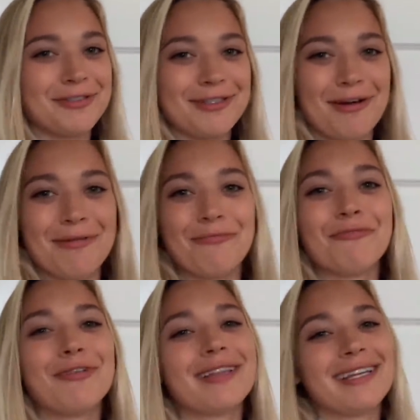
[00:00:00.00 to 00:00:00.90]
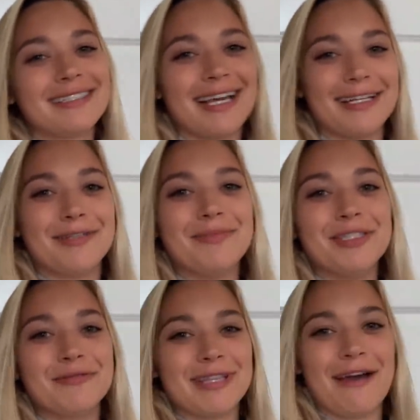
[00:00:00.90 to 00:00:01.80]
So I'm really excited to
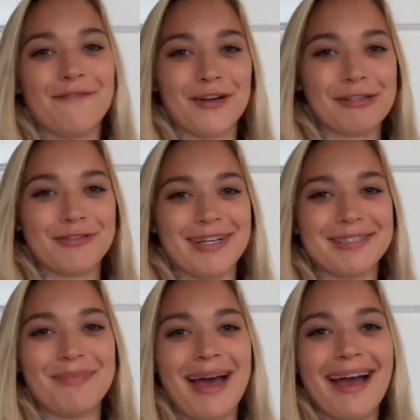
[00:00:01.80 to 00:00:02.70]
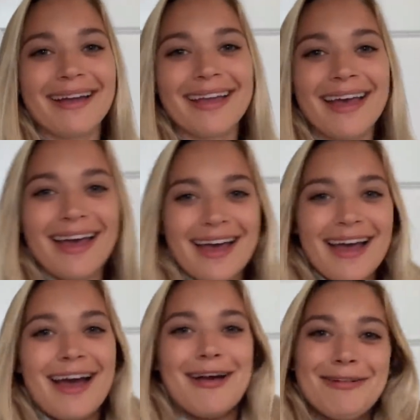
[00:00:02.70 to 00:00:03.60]
be doing that first race back.
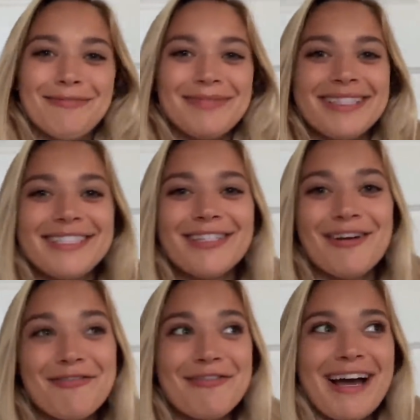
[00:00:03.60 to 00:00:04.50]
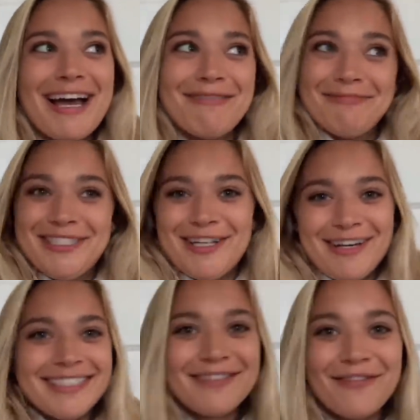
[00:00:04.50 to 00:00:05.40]
So I'm
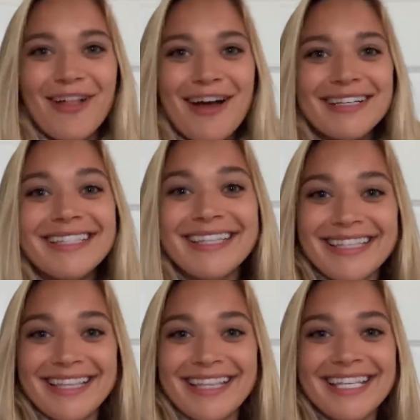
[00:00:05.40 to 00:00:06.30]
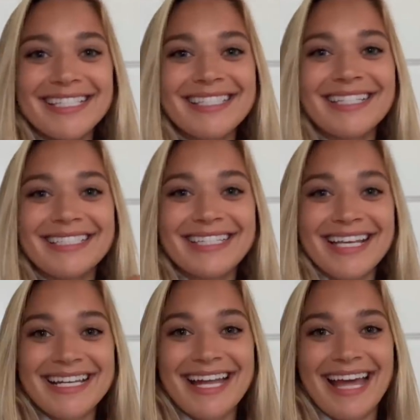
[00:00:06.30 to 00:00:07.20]
starting to vlog this
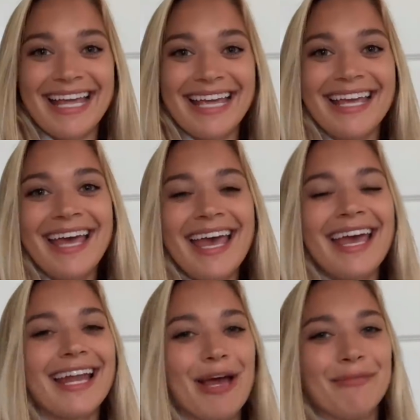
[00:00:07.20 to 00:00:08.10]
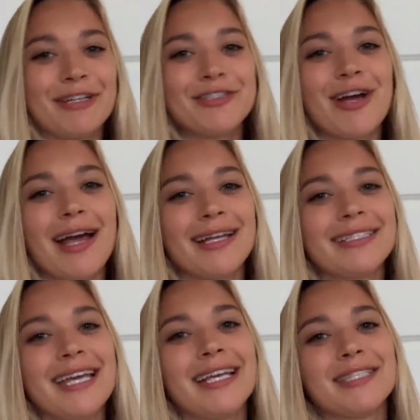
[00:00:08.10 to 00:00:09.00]
tonight, and I'm gonna try
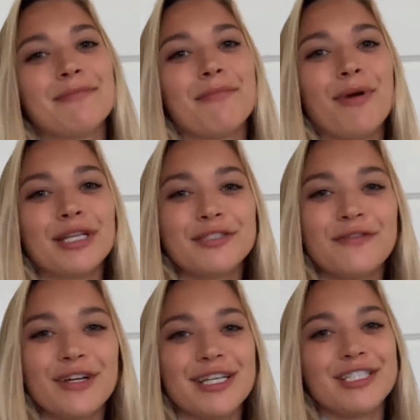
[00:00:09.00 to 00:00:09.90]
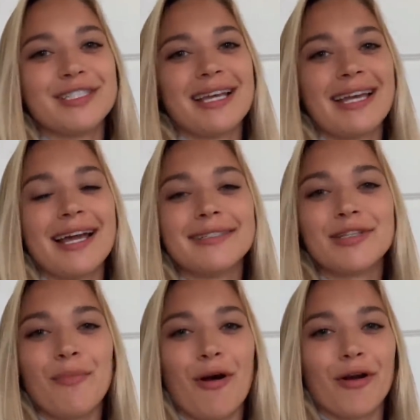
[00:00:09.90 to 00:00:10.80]
and take as much footage as I can
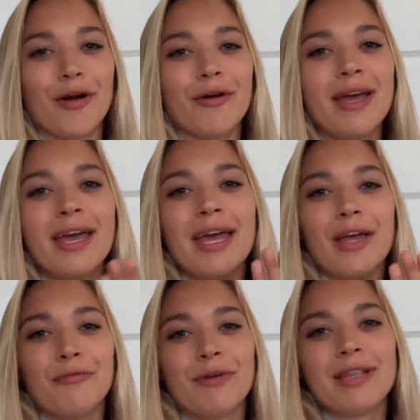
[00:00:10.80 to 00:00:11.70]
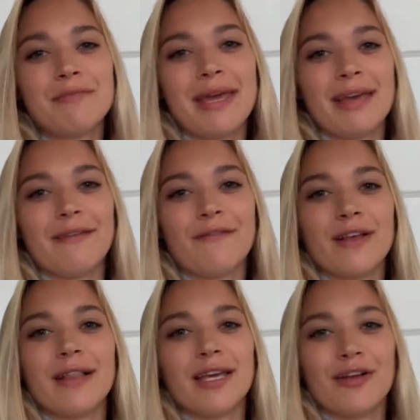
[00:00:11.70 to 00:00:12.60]
tomorrow and really make it
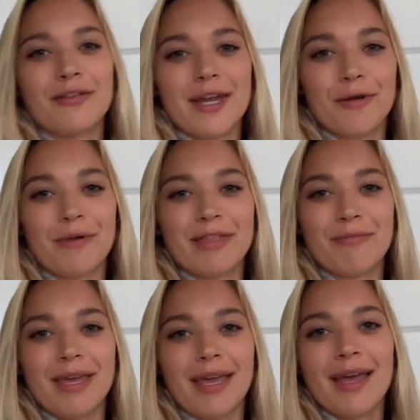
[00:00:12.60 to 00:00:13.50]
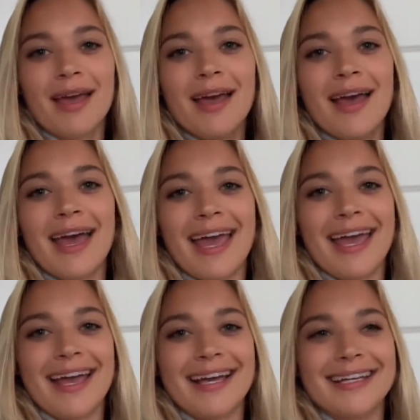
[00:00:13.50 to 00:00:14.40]
feel like you're there with me.
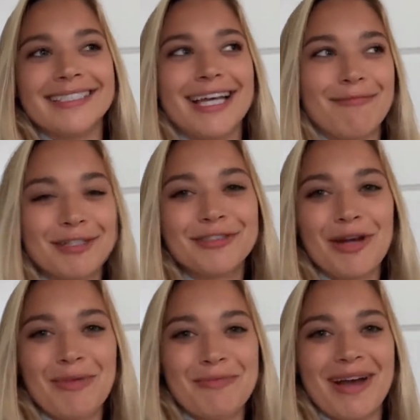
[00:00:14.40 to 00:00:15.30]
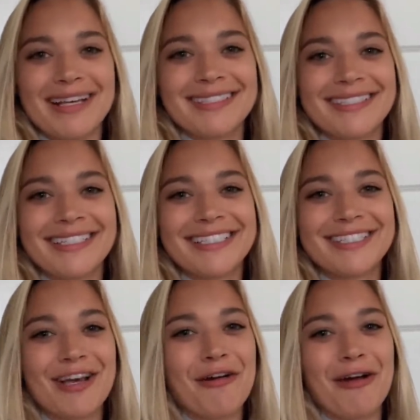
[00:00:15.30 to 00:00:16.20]
And I'm gonna try my best.
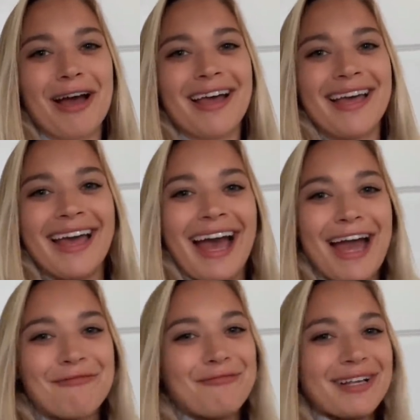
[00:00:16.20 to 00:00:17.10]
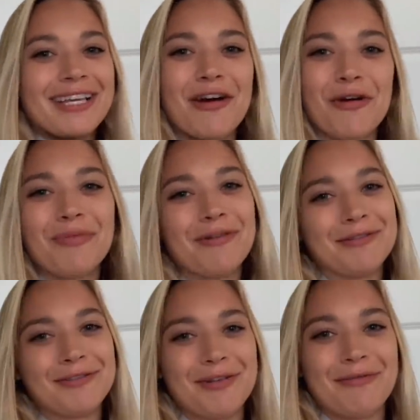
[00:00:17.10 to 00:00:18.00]
So I really hope you
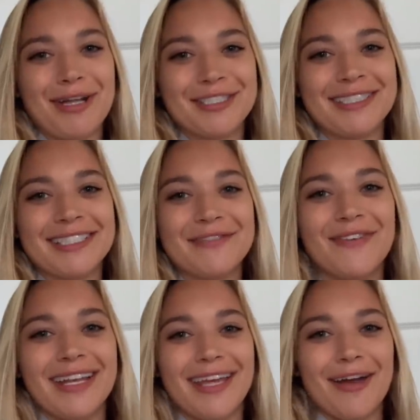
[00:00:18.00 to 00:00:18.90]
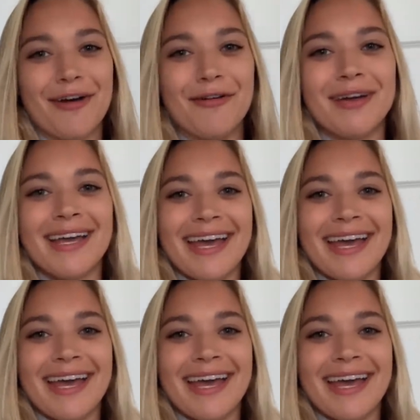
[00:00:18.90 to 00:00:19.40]
enjoy watching this video.